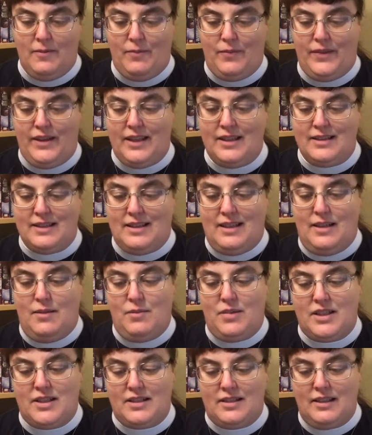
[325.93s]
It seemed
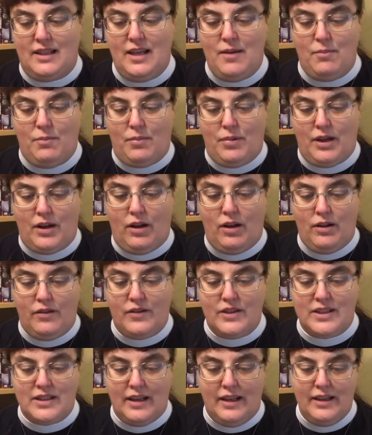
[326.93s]
asleep, but all of a
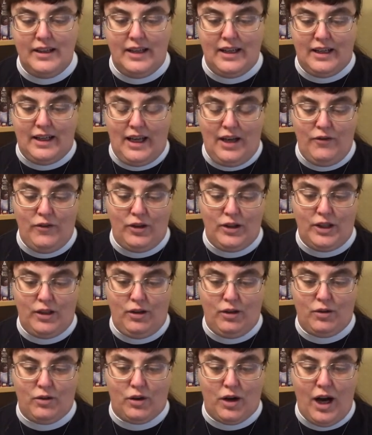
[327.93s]
sudden it gave a little
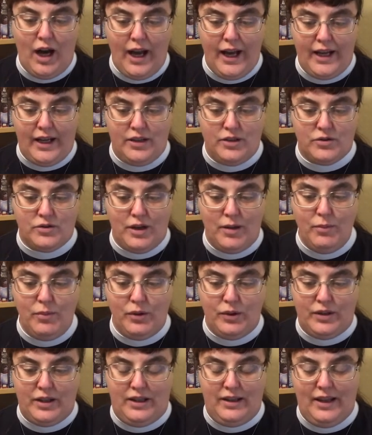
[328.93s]
cry and trembled
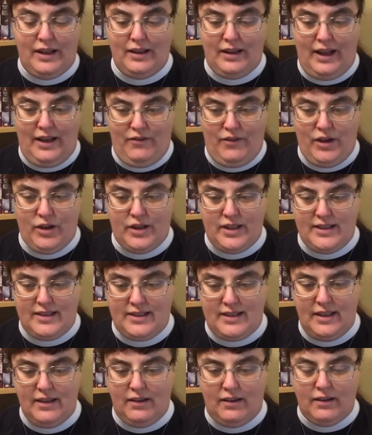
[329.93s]
and then lay very
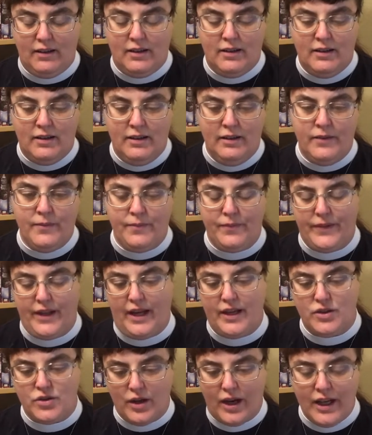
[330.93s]
still. I
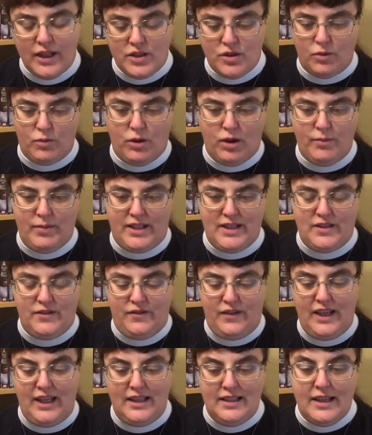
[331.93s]
tried to warm its
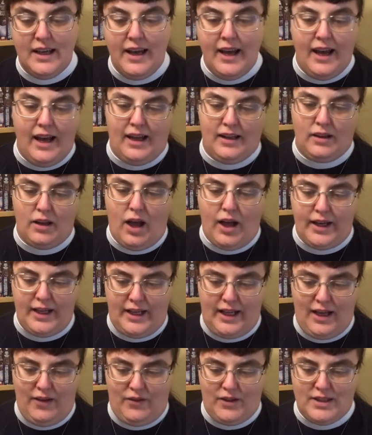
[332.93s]
feet, and Lottie
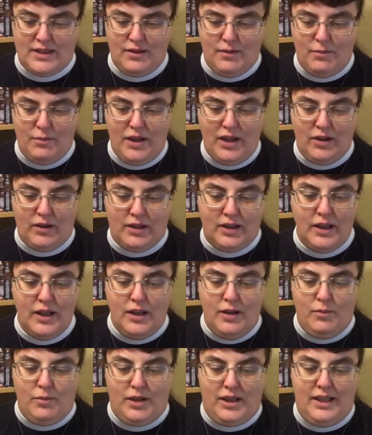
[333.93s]
gave it some milk,
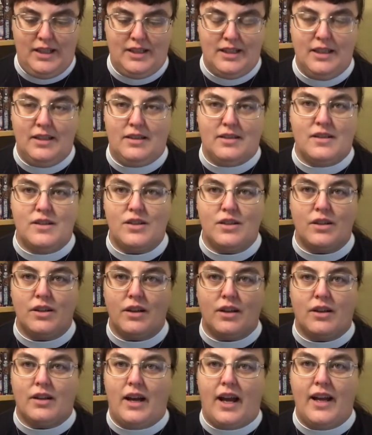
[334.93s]
but it didn't
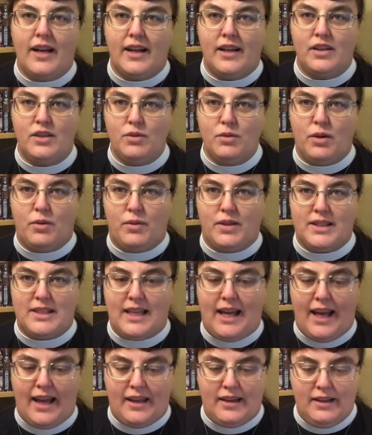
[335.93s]
stir, and I knew it was
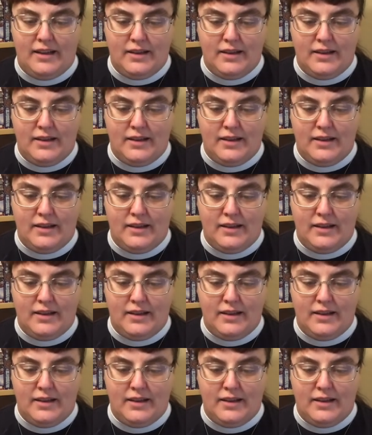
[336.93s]
dead."